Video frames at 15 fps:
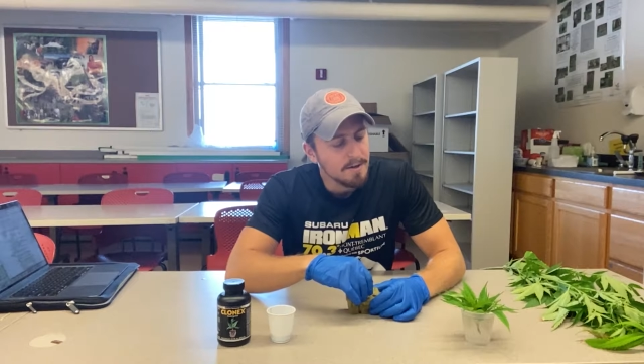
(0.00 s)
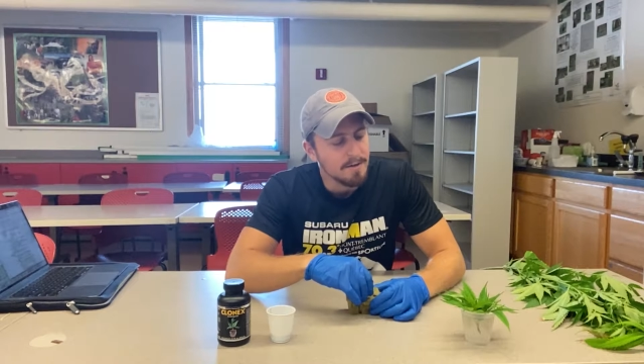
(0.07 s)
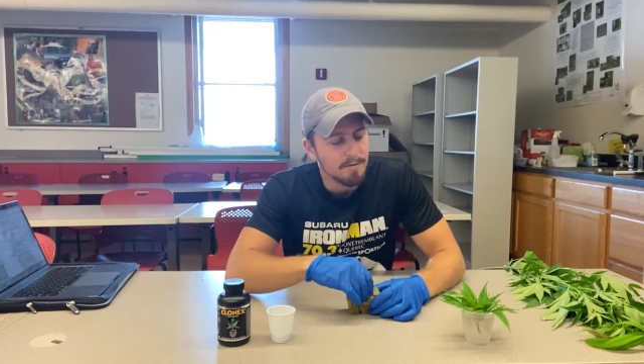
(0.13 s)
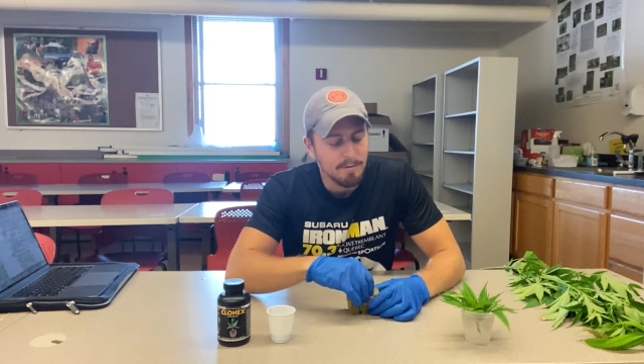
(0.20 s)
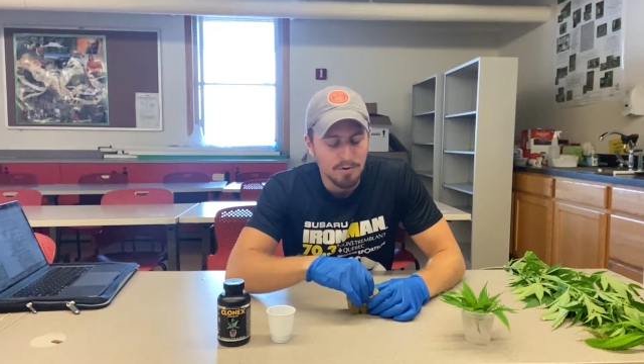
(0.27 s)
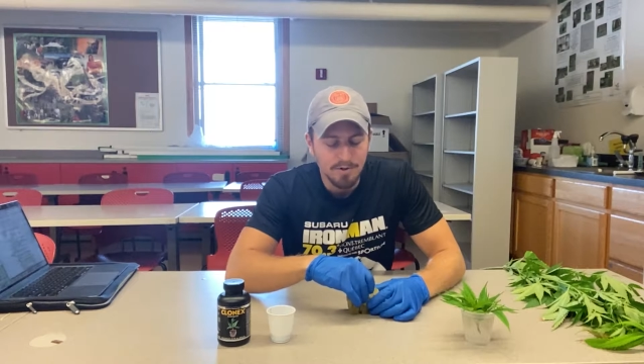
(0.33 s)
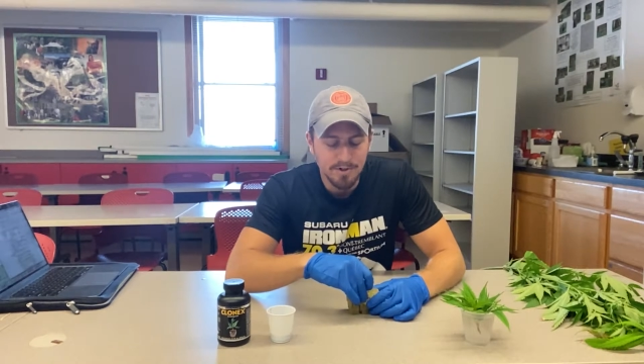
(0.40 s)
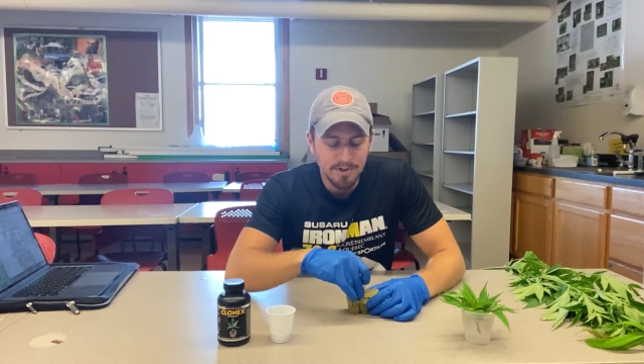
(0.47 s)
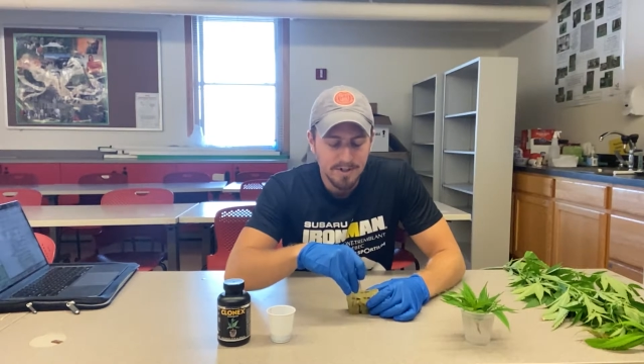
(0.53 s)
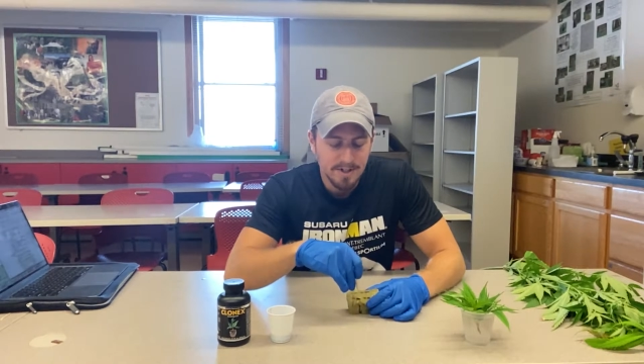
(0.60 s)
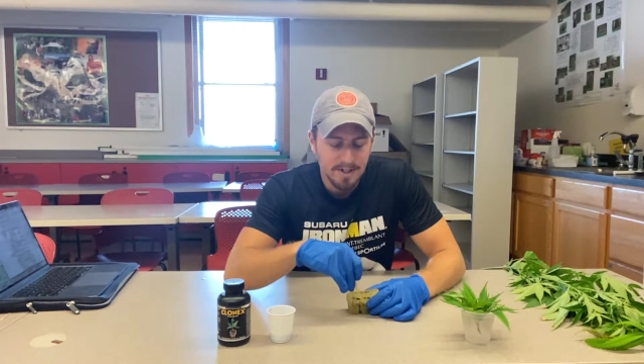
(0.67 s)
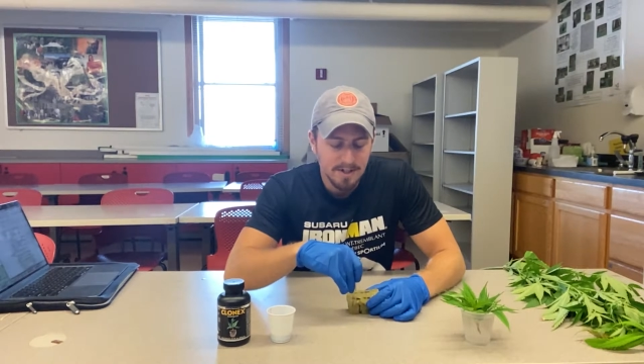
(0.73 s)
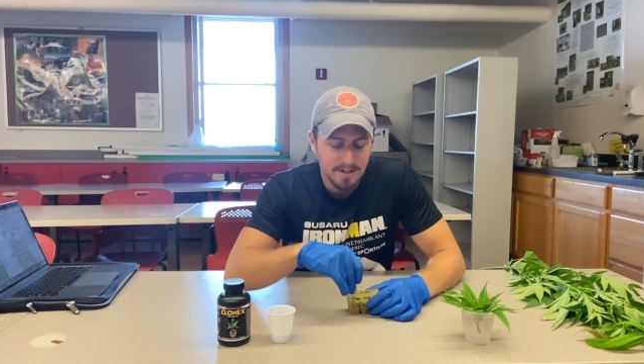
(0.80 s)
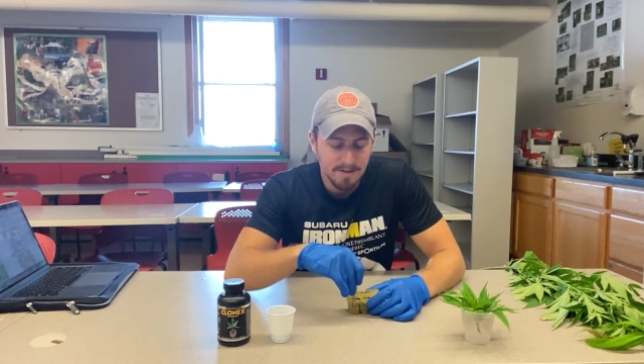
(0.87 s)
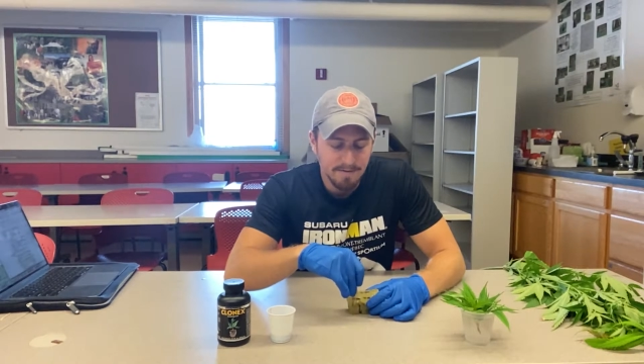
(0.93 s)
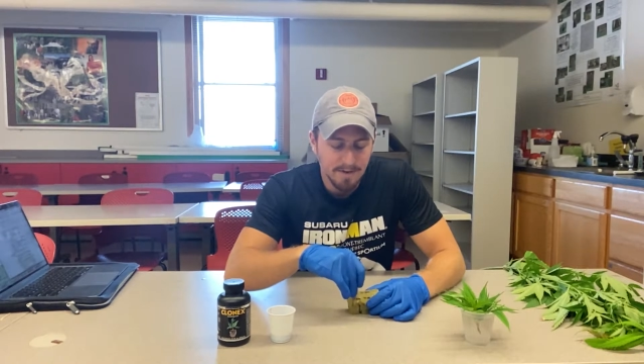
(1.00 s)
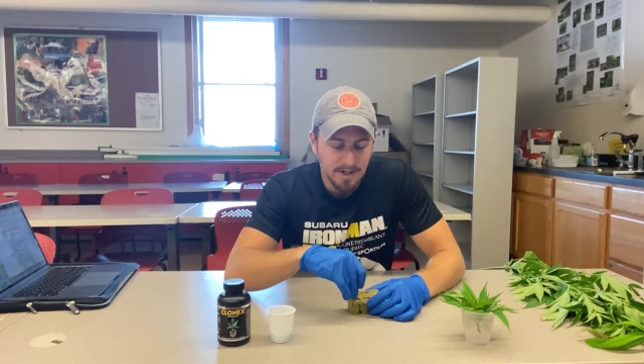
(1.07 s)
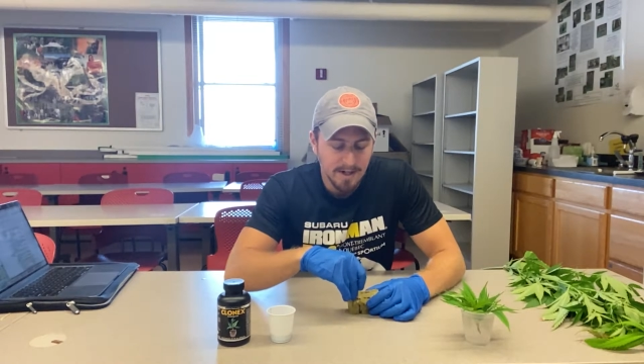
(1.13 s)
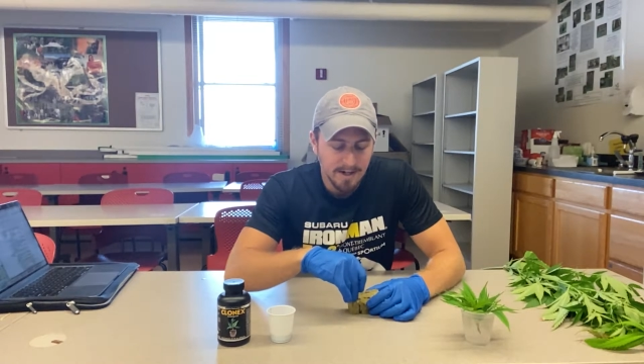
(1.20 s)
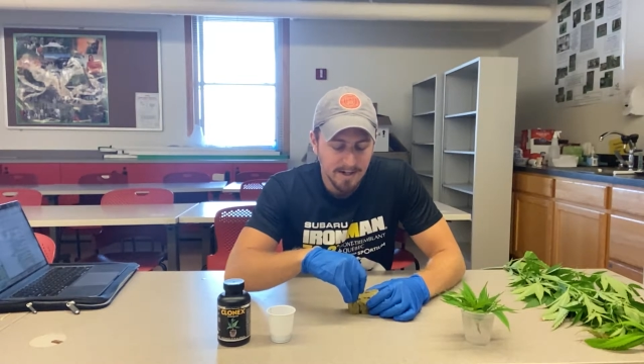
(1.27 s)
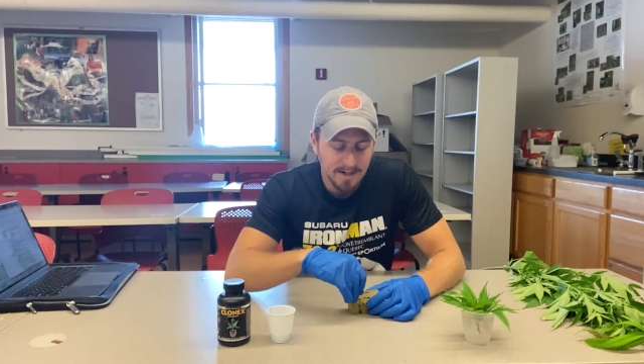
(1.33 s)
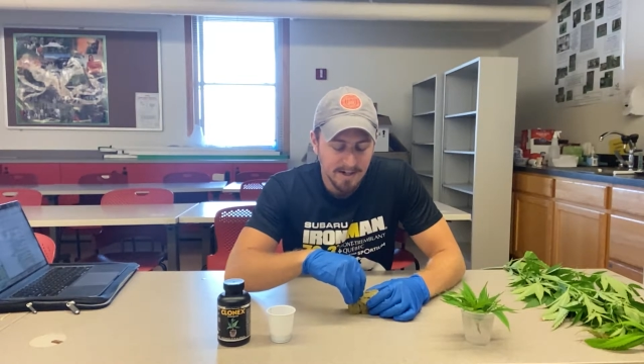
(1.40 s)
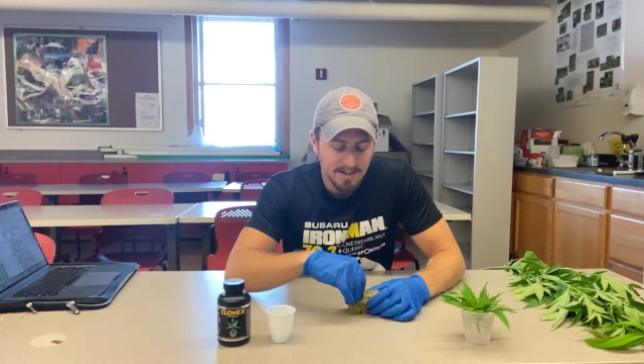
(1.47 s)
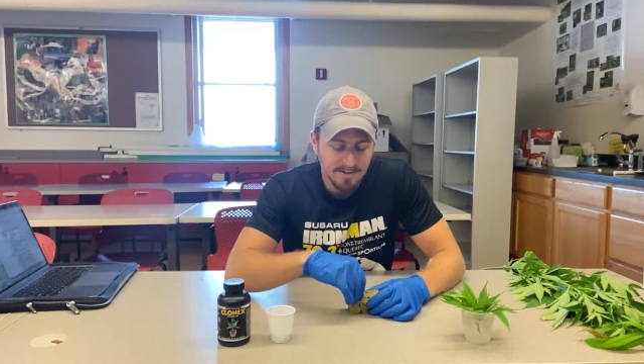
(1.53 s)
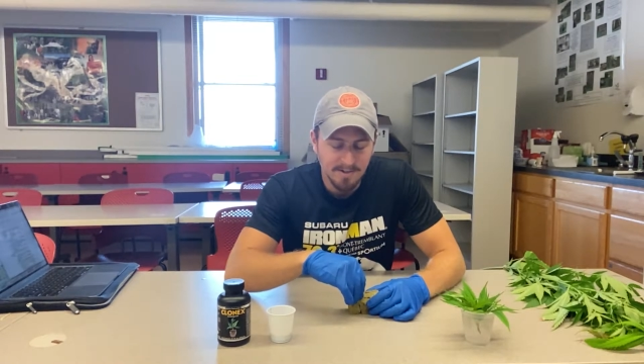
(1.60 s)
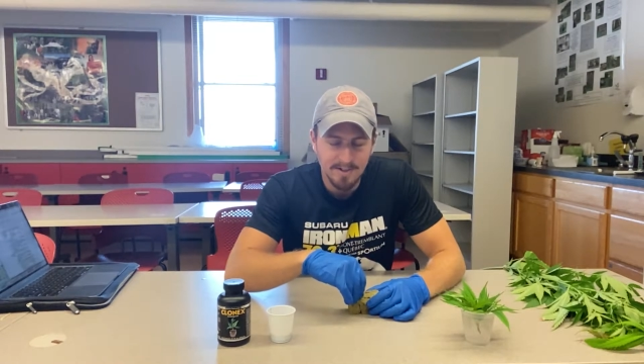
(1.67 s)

the fragility of the cuttings,